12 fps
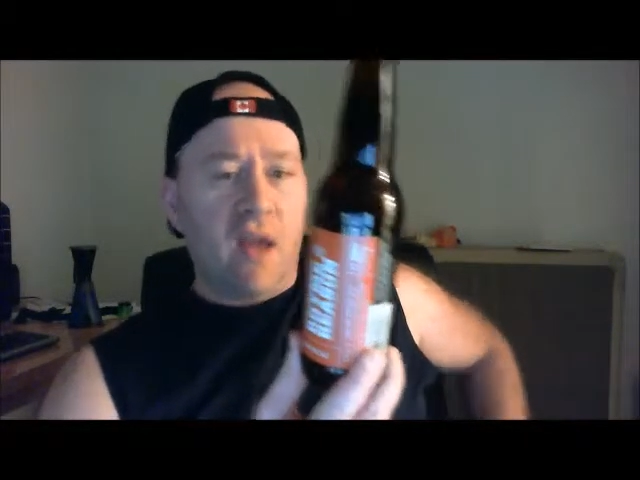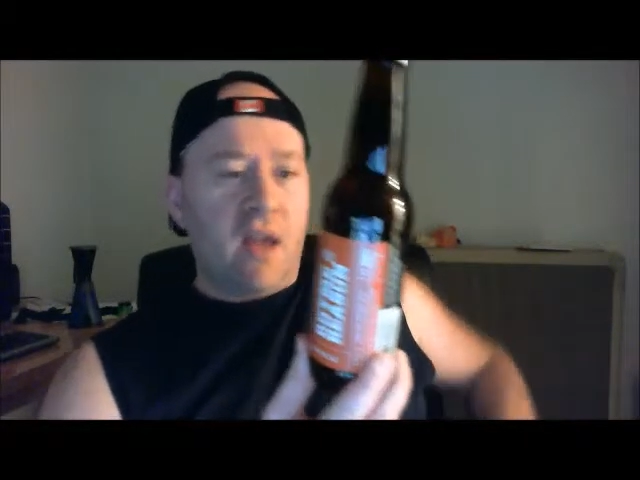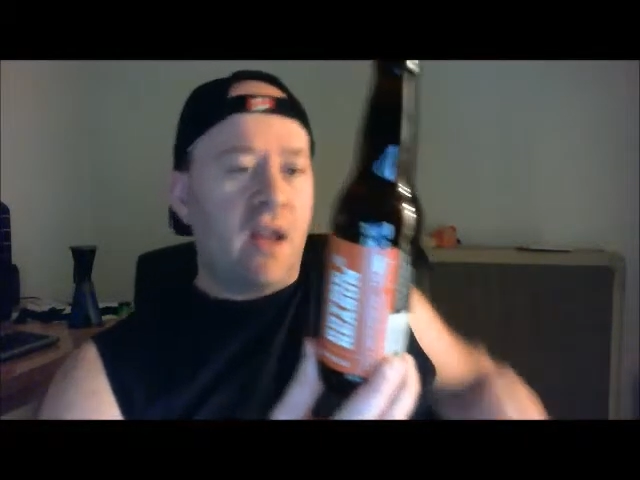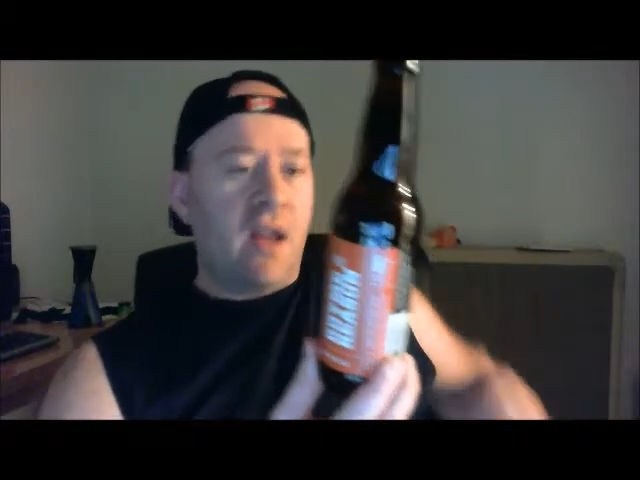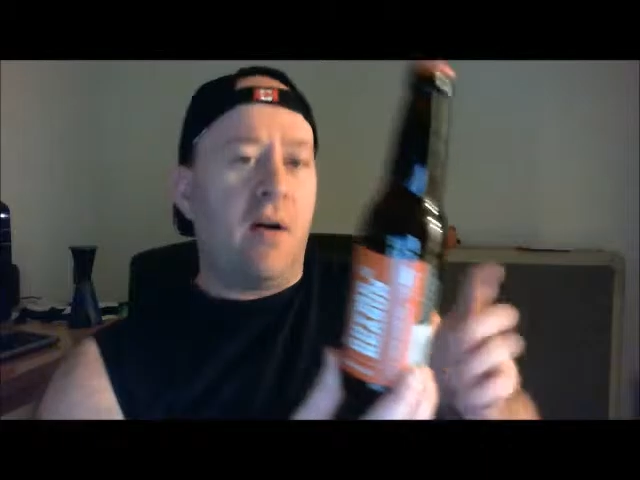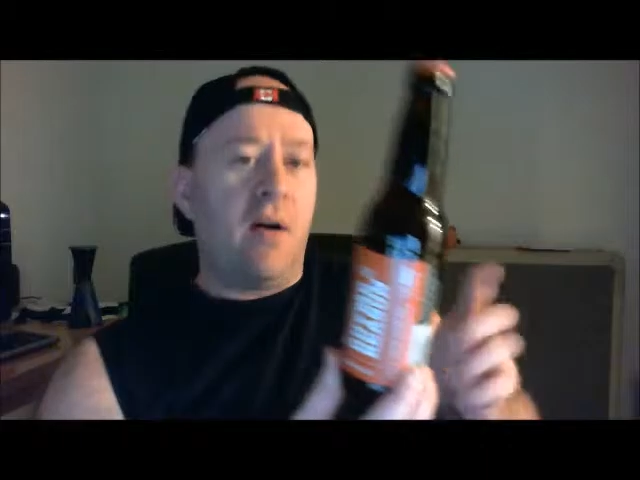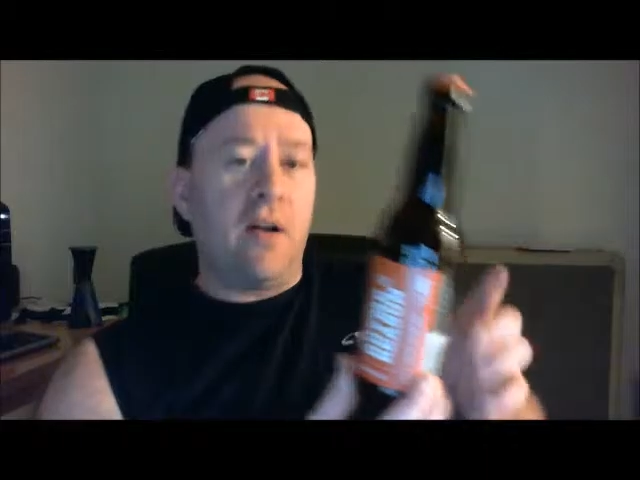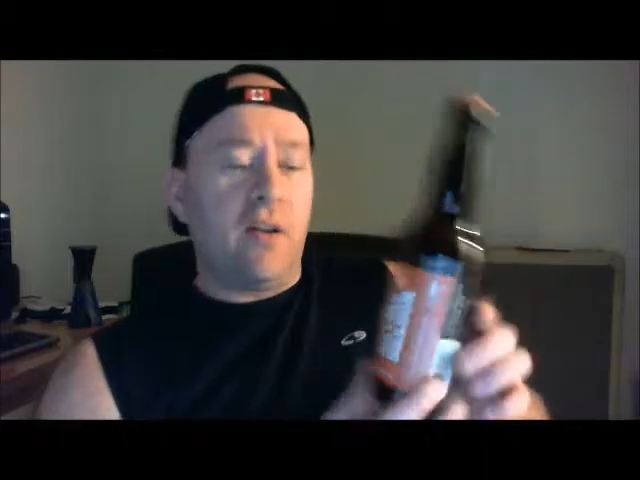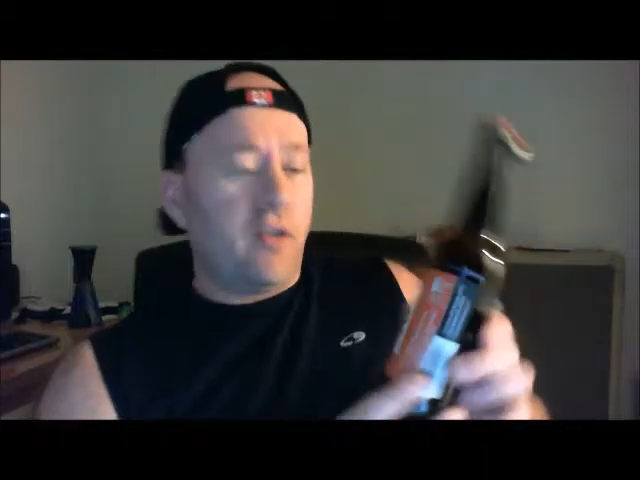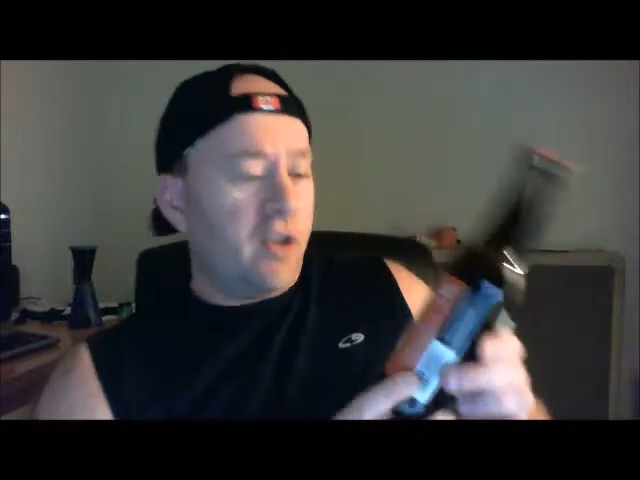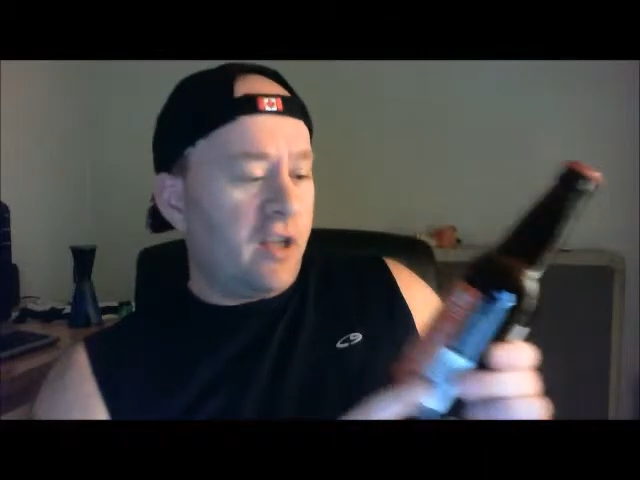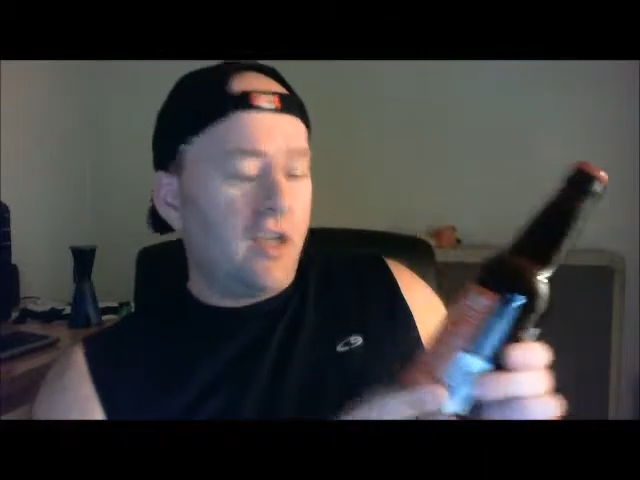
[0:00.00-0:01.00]
Now, another
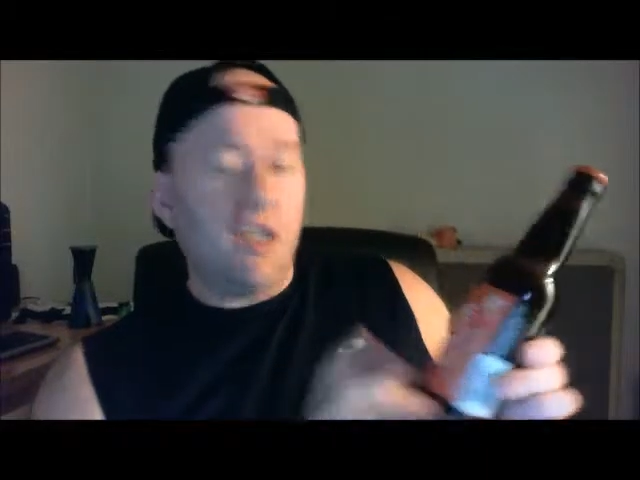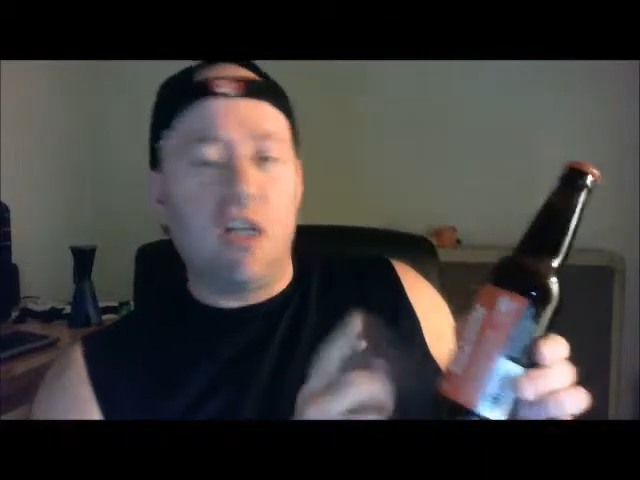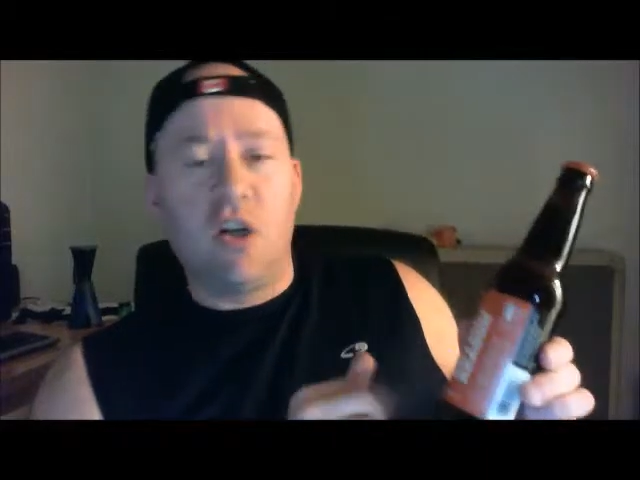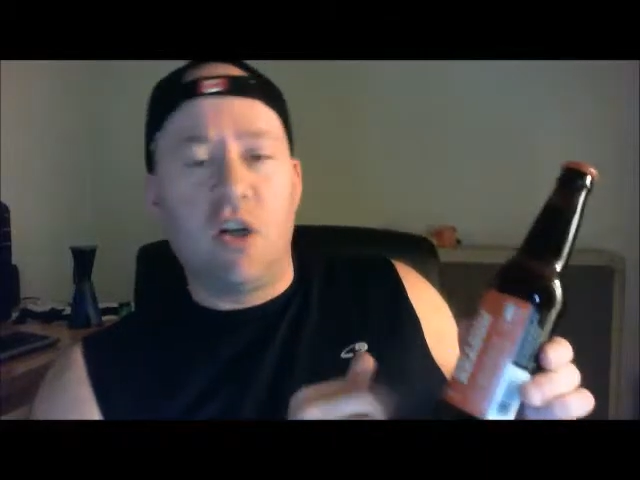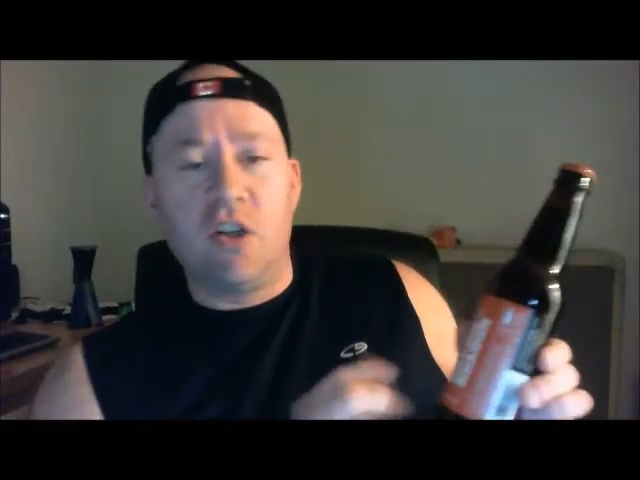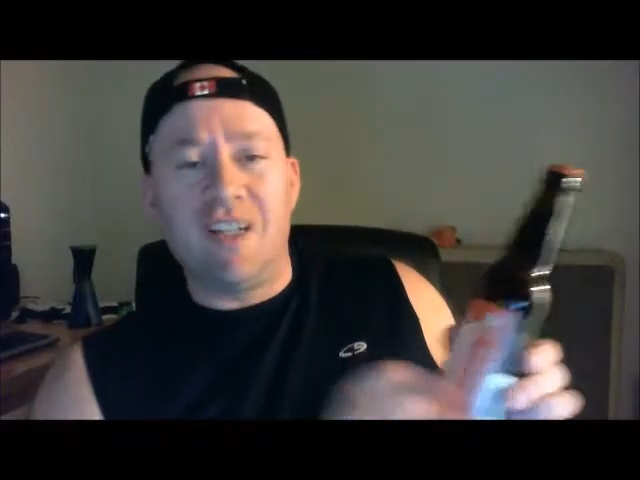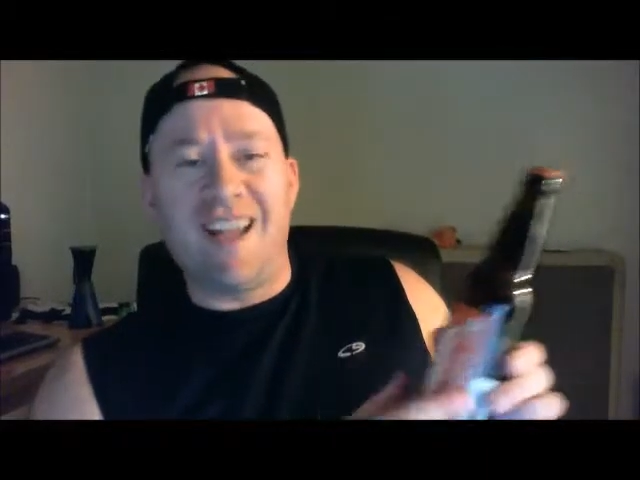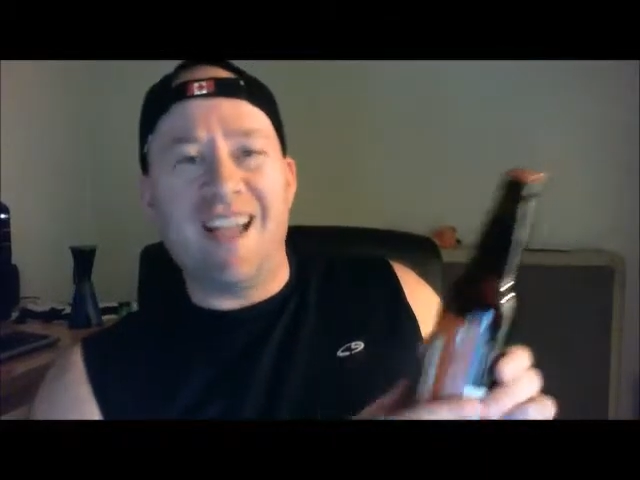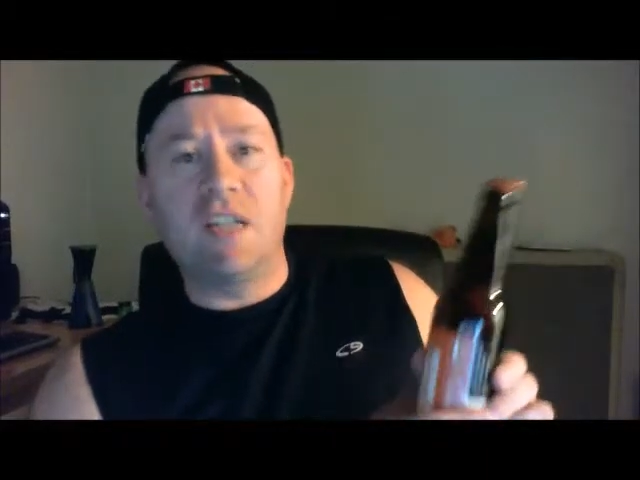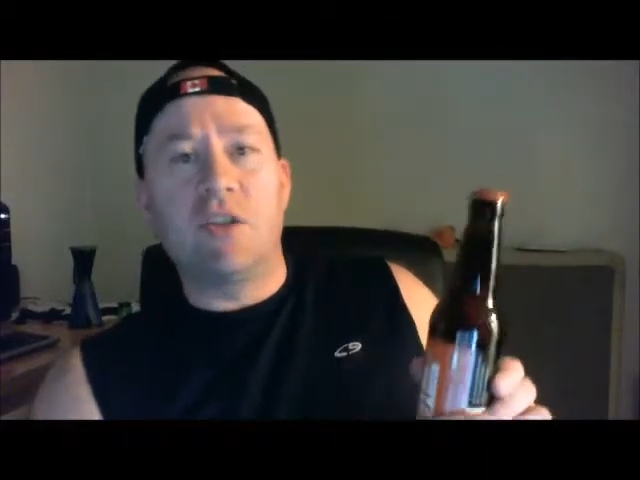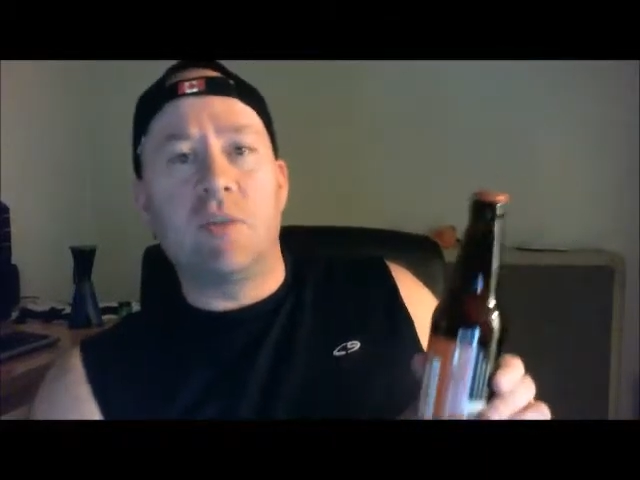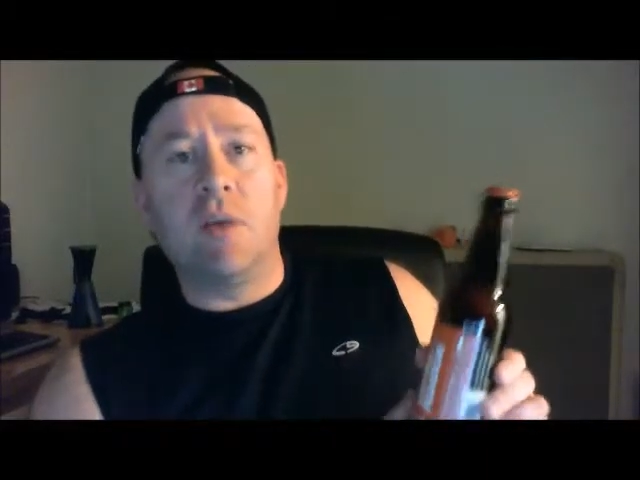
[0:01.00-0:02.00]
thing is this is called an
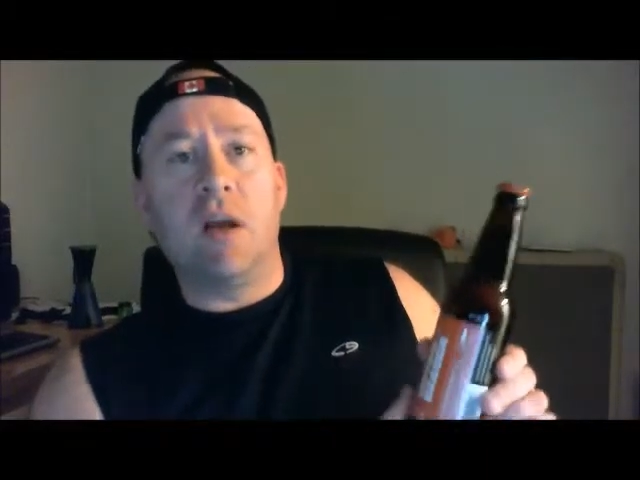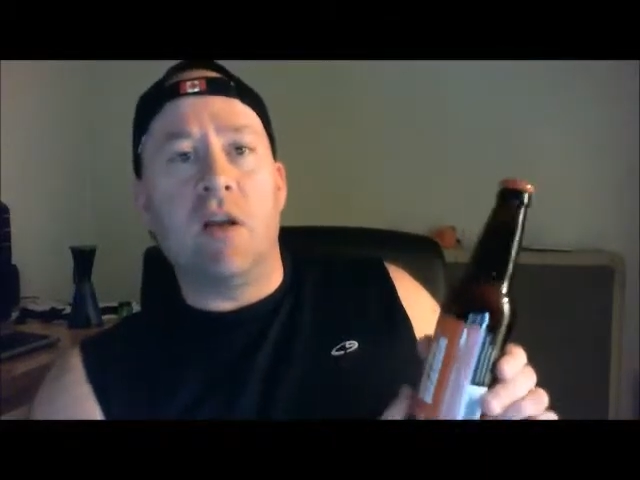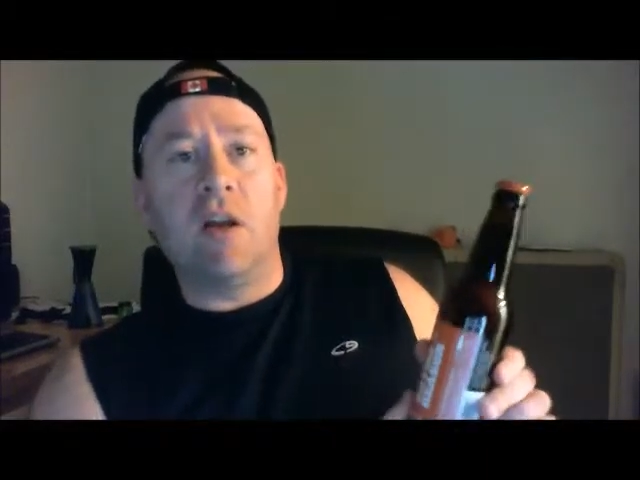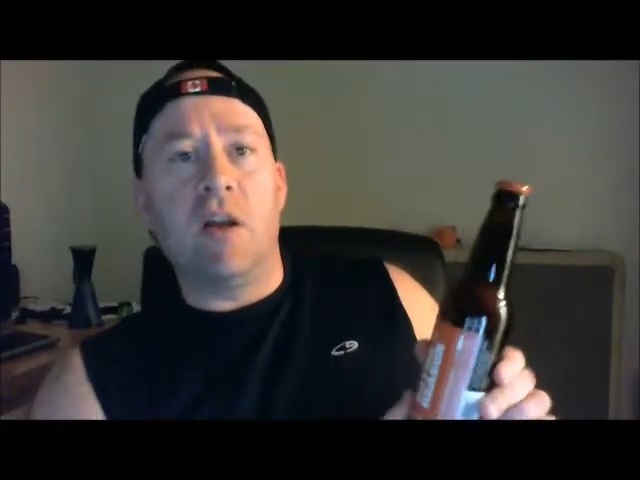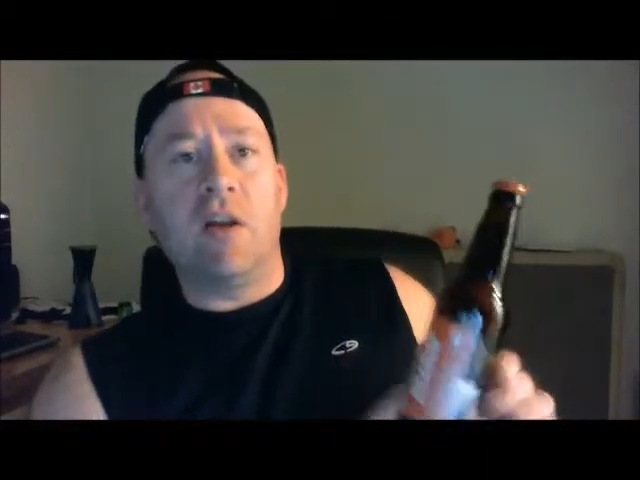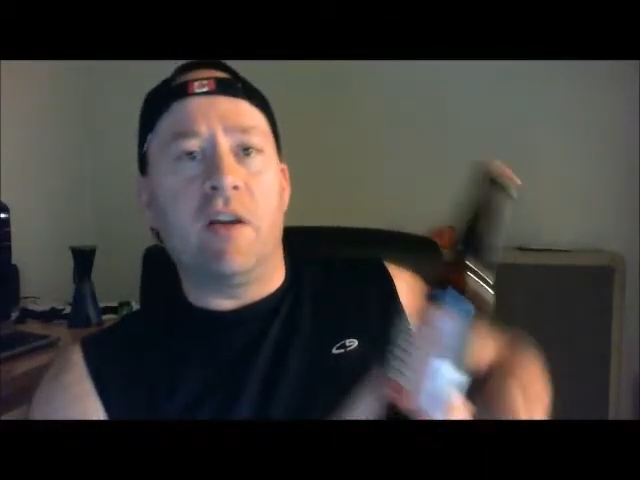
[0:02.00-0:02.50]
extra pale ale.